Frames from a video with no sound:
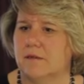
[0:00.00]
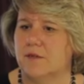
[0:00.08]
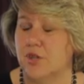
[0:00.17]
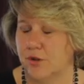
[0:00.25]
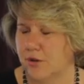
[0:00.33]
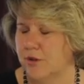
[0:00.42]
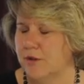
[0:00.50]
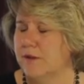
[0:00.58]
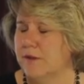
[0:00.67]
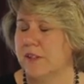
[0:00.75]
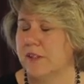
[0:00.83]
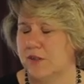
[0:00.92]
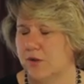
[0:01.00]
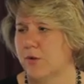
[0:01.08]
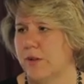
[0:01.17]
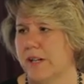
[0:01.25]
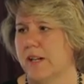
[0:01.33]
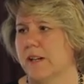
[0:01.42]
June,
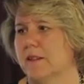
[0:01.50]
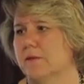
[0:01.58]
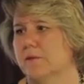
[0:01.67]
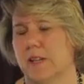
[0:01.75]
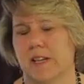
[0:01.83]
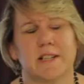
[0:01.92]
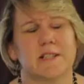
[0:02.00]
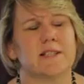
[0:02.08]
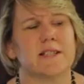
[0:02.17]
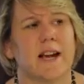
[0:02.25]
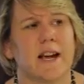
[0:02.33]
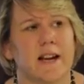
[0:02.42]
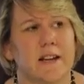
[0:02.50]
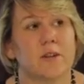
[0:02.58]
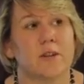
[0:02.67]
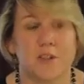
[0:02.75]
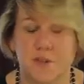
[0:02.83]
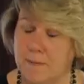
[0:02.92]
Victoria released a
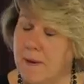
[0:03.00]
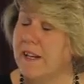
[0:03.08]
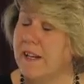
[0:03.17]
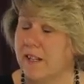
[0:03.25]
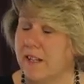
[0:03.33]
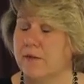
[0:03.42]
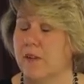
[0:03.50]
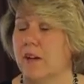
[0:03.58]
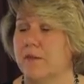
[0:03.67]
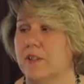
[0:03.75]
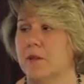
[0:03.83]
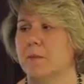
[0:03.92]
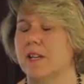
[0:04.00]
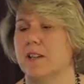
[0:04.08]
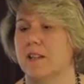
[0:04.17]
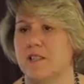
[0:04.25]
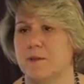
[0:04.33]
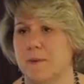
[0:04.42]
cross-party end-of-life committee
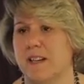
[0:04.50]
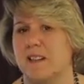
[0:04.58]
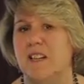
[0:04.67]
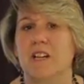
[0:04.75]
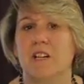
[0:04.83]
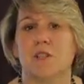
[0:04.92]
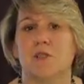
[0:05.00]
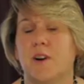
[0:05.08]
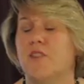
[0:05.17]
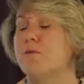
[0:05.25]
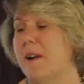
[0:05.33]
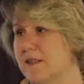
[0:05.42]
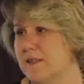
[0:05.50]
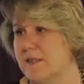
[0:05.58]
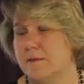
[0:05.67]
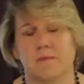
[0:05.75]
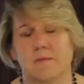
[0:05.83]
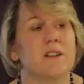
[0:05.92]
that had spent 12
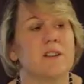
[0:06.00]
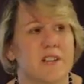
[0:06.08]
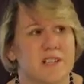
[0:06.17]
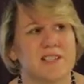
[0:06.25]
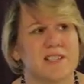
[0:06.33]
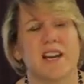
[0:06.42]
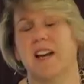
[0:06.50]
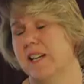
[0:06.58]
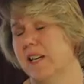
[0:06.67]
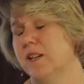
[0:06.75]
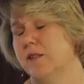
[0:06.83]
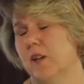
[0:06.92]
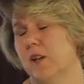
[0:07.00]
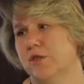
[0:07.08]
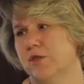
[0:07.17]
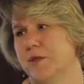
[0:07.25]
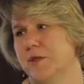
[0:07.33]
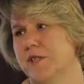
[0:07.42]
months investigating end-of-life
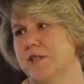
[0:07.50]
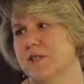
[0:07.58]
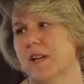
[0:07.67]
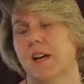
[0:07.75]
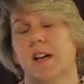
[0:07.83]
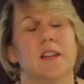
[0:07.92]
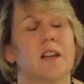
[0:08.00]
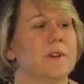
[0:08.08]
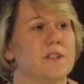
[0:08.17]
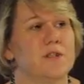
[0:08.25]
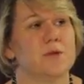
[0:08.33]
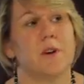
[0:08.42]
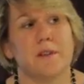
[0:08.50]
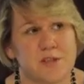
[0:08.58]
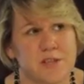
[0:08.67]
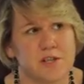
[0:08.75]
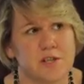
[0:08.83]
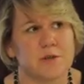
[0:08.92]
choices. They went to
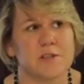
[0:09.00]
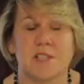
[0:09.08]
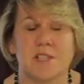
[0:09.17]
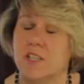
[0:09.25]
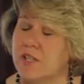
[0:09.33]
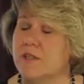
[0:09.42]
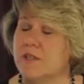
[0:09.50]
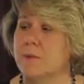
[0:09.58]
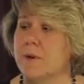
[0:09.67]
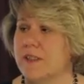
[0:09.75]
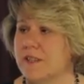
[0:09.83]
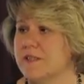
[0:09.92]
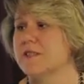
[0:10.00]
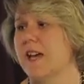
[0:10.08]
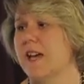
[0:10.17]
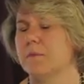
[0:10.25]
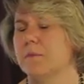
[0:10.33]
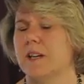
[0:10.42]
overseas jurisdictions where this is
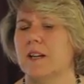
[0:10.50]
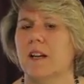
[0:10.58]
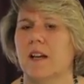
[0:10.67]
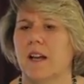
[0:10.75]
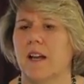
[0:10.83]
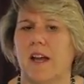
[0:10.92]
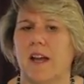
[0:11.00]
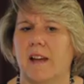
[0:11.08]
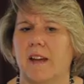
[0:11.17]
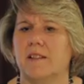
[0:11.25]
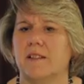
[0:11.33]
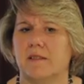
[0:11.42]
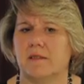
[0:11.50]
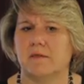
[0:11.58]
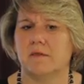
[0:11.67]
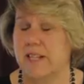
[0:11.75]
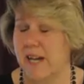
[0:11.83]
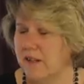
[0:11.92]
happening and
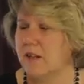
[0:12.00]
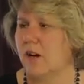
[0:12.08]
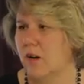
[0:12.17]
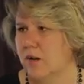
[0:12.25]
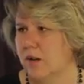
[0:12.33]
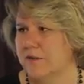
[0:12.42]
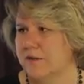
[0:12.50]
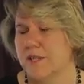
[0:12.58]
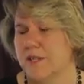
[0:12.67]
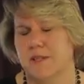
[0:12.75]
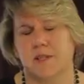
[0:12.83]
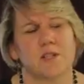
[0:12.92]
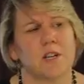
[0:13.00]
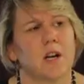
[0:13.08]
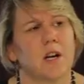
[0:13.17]
gathered a whole lot of research.